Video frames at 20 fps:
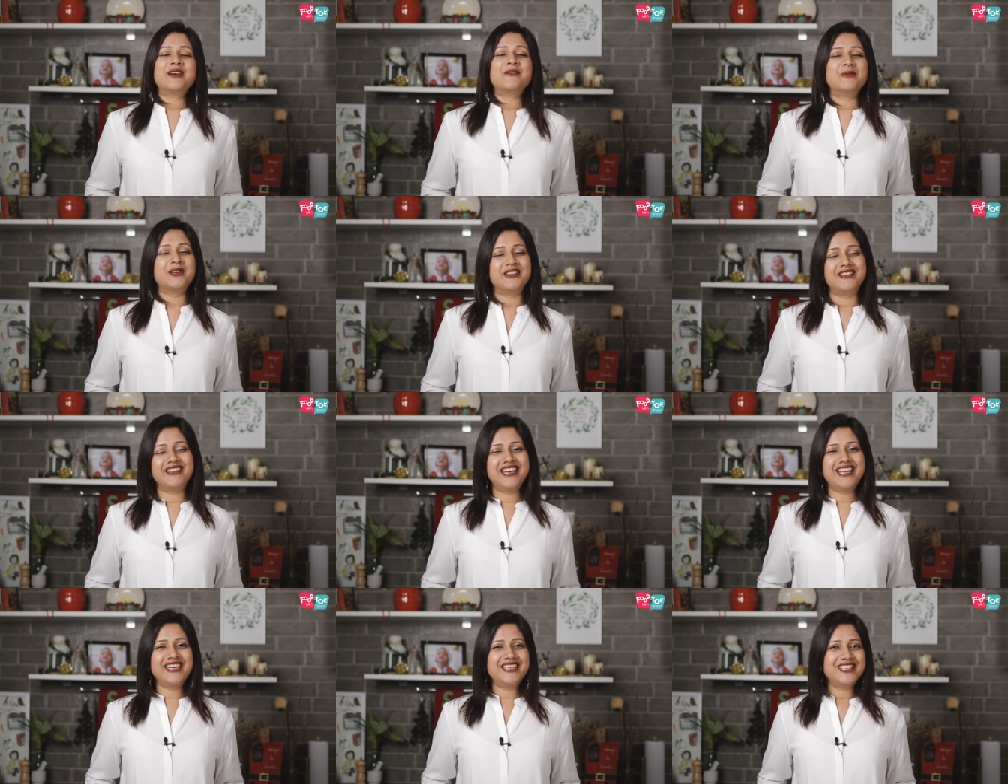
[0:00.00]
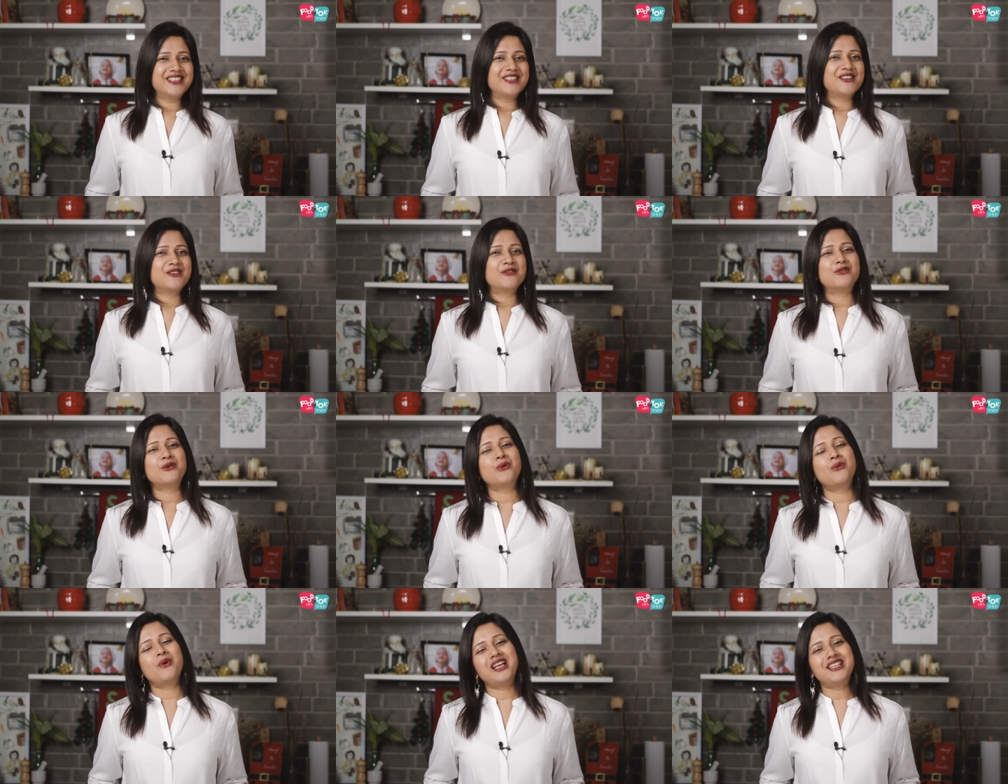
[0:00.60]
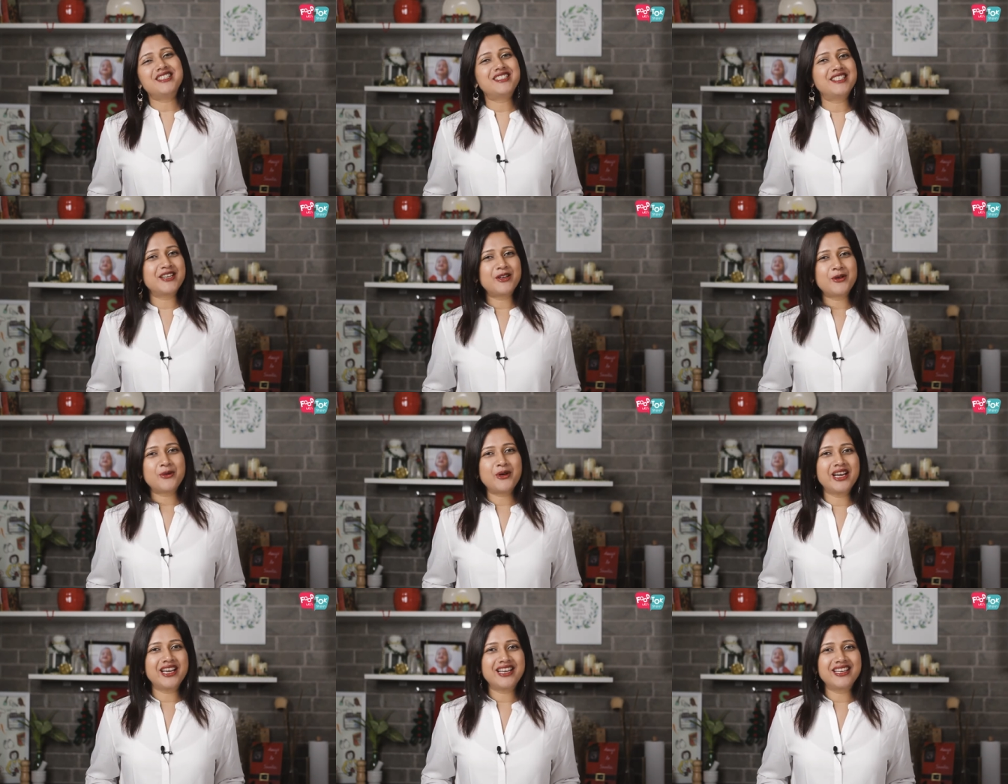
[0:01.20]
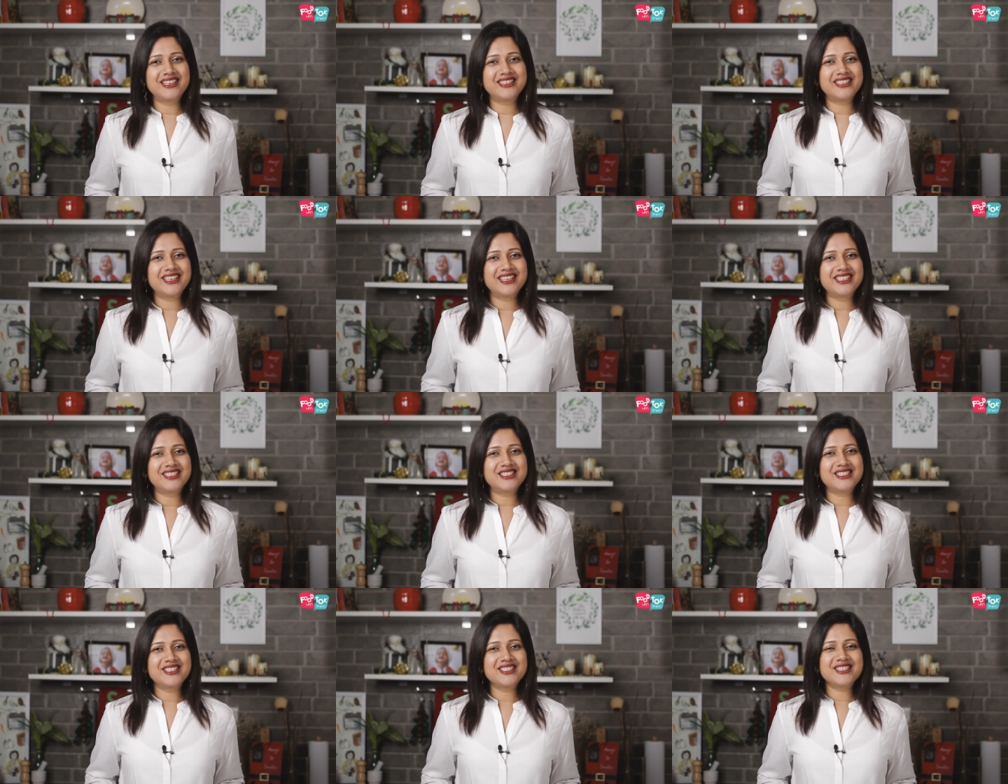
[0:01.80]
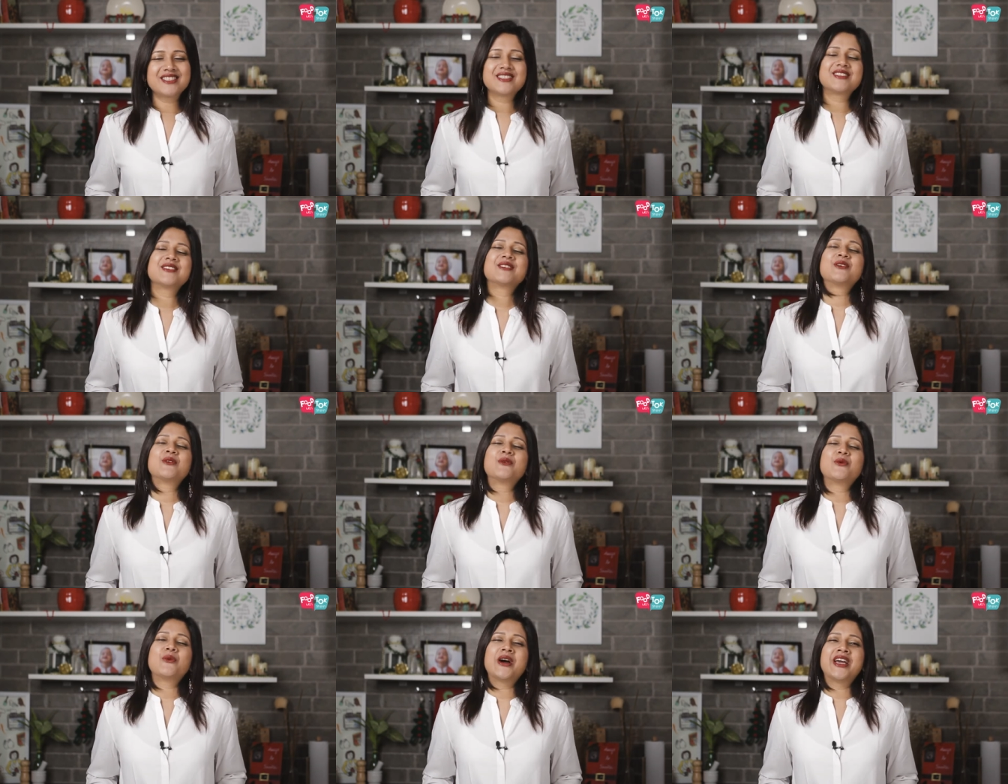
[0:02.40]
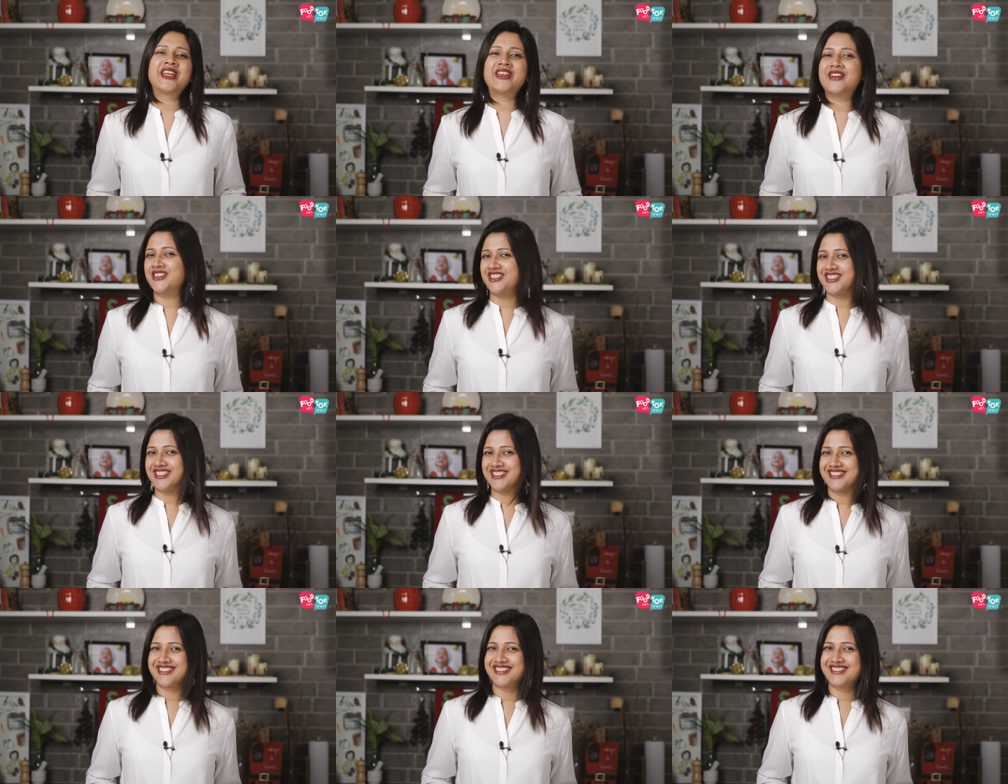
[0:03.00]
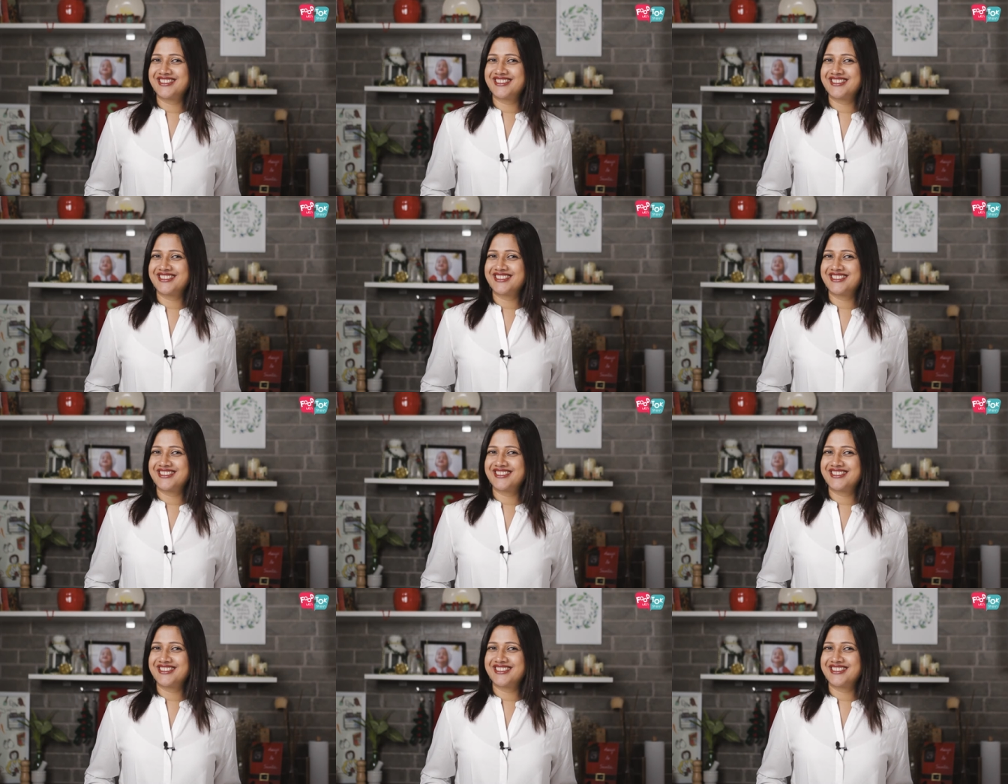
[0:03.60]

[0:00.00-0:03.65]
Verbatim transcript: But then, for once in a while indulgence, why not?